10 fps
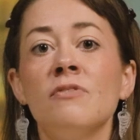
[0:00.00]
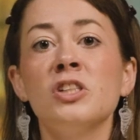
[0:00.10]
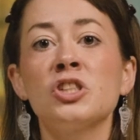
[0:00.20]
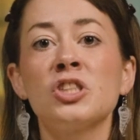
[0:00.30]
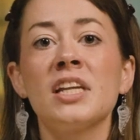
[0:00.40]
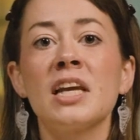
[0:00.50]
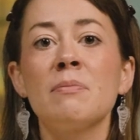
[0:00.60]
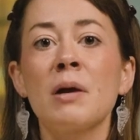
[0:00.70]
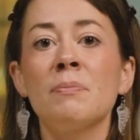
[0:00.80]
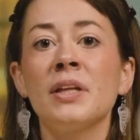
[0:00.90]
Finish the day
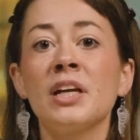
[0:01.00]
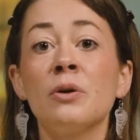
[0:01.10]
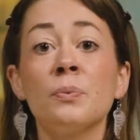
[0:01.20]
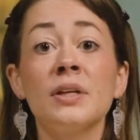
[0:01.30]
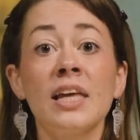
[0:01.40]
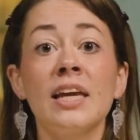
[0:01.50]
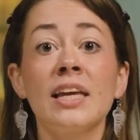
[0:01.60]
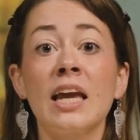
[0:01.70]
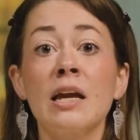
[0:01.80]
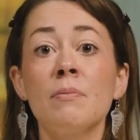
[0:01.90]
by playing a relay
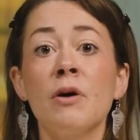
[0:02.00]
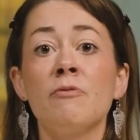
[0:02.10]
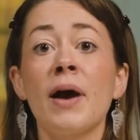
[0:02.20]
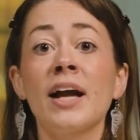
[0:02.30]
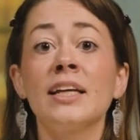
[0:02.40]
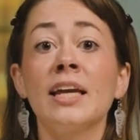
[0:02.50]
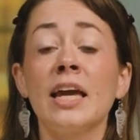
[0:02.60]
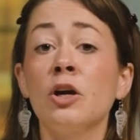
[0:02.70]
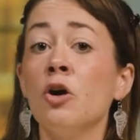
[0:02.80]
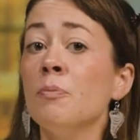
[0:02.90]
game of packing
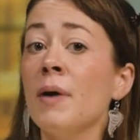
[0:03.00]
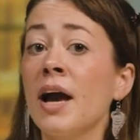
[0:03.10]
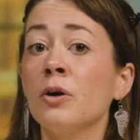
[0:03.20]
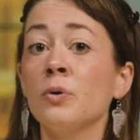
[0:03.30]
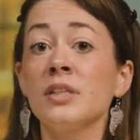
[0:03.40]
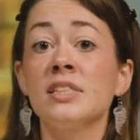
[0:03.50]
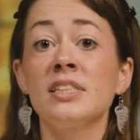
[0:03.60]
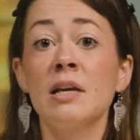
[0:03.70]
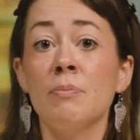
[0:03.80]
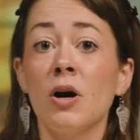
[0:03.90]
a go bag or a
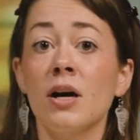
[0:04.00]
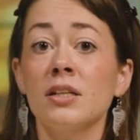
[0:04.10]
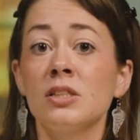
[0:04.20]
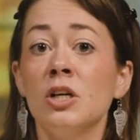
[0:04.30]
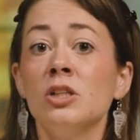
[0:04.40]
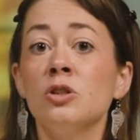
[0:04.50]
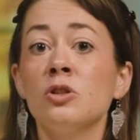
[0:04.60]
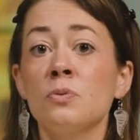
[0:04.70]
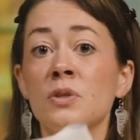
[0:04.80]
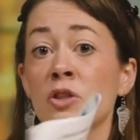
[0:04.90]
stay box. Do
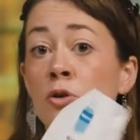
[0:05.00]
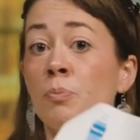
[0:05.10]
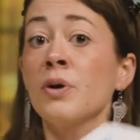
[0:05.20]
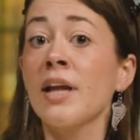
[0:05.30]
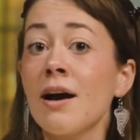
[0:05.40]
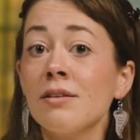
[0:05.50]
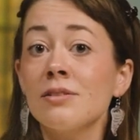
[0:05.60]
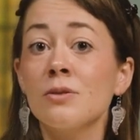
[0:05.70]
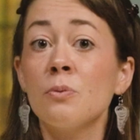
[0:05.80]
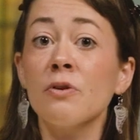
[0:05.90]
this with either
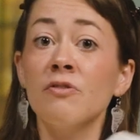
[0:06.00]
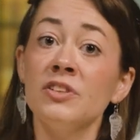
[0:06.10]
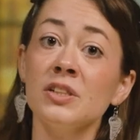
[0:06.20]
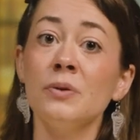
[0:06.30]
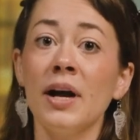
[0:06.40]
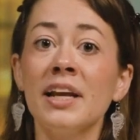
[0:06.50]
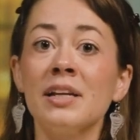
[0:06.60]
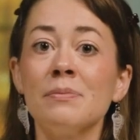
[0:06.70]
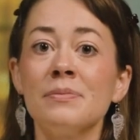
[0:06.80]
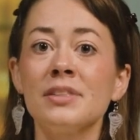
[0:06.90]
printouts or physical
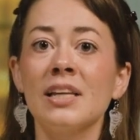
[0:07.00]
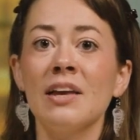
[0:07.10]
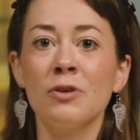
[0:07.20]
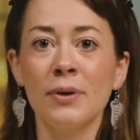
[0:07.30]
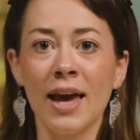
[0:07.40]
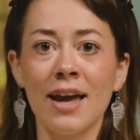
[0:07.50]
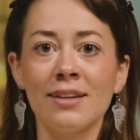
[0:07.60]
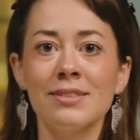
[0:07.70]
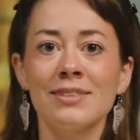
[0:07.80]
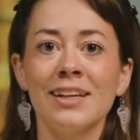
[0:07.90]
items. If you
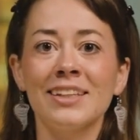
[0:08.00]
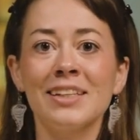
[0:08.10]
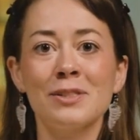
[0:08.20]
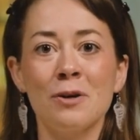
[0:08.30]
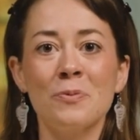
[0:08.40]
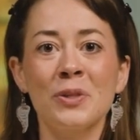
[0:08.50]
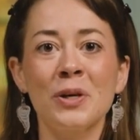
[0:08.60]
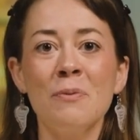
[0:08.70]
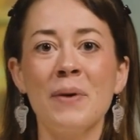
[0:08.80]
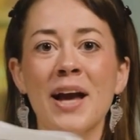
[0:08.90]
can, send kids home with
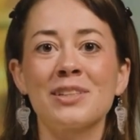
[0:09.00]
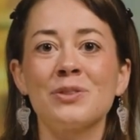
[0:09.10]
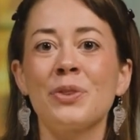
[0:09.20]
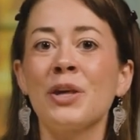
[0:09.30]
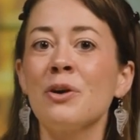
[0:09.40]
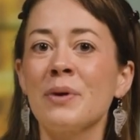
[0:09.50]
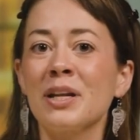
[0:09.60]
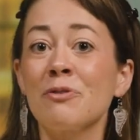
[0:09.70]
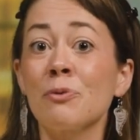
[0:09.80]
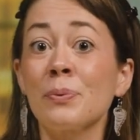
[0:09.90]
go bags so they are
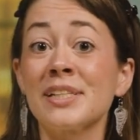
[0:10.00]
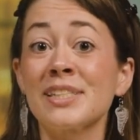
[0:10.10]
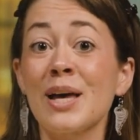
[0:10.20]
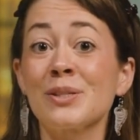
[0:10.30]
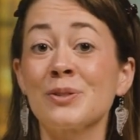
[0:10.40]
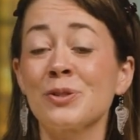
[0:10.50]
ready for when disaster